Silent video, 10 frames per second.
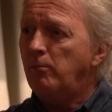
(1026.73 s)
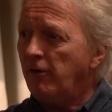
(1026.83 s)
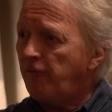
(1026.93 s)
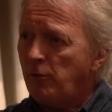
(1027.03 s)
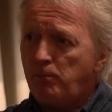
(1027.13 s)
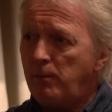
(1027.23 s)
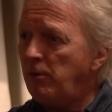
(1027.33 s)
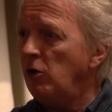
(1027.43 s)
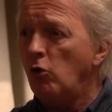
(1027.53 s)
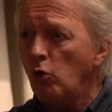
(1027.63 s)
but for
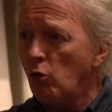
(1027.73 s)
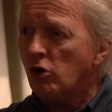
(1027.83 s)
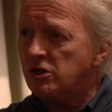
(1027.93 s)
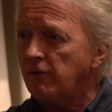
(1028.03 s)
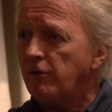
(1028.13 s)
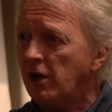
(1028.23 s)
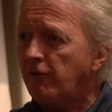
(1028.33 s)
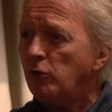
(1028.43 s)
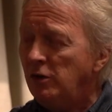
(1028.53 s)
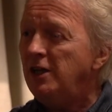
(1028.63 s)
people in all walks of
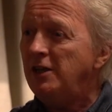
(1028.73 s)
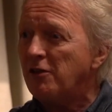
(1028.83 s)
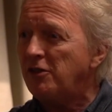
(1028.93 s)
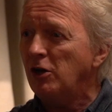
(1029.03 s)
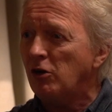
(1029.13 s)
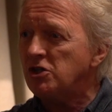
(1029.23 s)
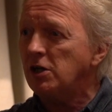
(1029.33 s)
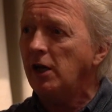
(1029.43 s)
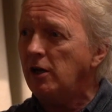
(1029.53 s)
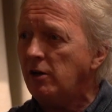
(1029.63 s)
life who need a
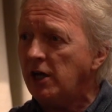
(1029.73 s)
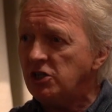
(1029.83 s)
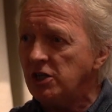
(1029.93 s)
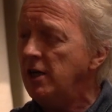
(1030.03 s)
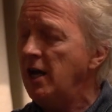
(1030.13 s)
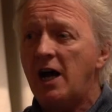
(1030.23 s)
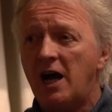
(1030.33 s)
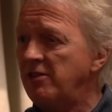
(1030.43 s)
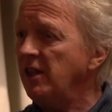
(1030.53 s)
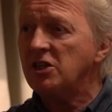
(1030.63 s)
theological education.
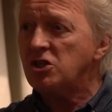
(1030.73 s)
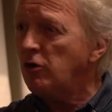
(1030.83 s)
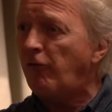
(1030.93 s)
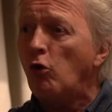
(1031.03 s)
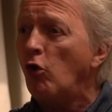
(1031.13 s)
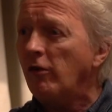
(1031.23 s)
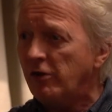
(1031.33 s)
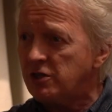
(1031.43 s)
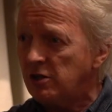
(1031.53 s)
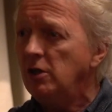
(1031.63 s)
I think that's true for all of
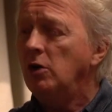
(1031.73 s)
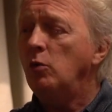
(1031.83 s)
us.